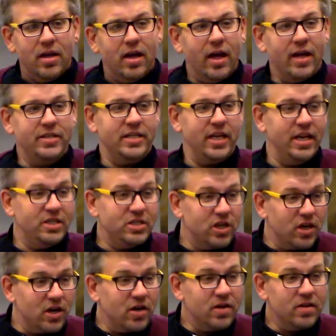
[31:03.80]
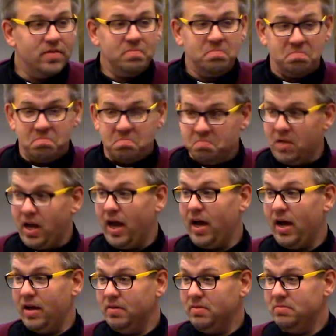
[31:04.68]
The teacher?
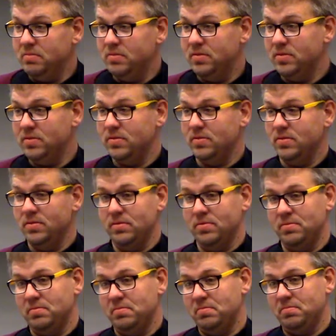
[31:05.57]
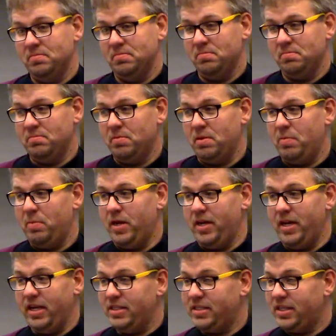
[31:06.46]
Yeah.
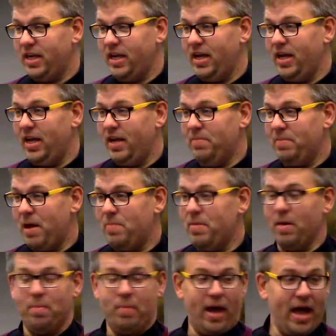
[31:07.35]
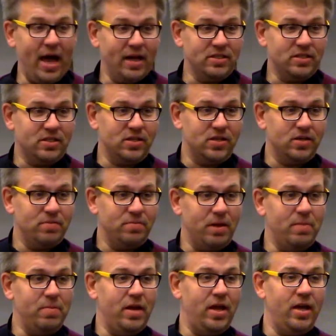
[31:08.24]
Maybe a DCE, maybe a pastor,
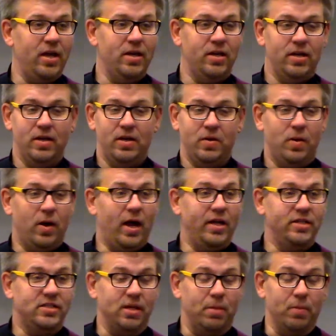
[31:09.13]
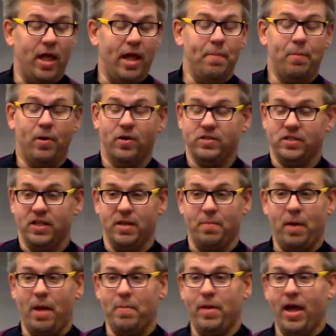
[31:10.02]
maybe, right, some layperson
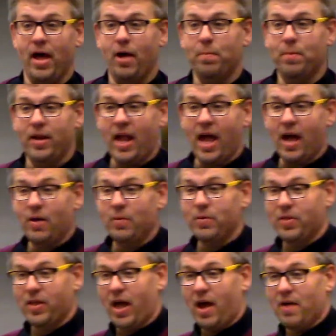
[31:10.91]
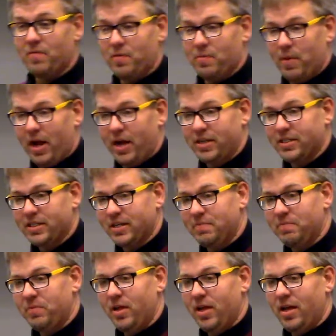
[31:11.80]
that might be helping out with
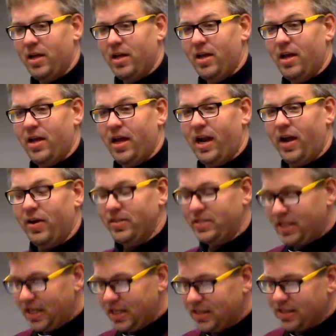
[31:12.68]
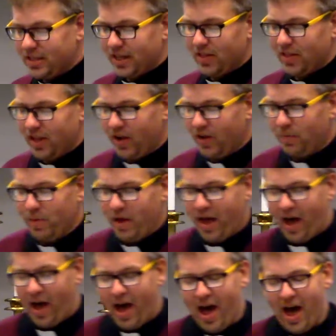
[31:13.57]
confirmation. And I always think it's a little
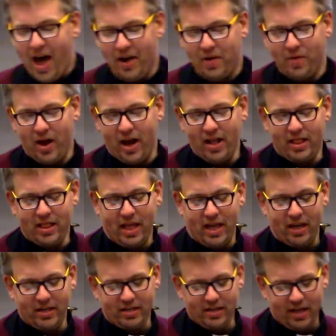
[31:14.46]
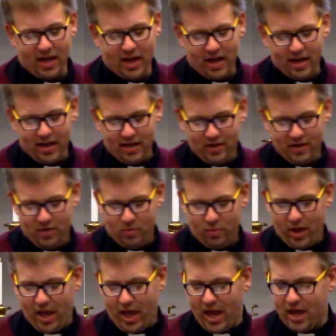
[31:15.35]
bit odd, right, that
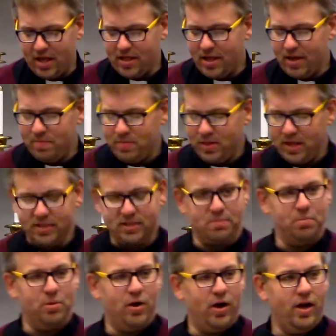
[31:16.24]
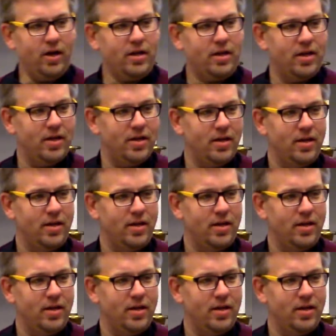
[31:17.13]
we hand them this book,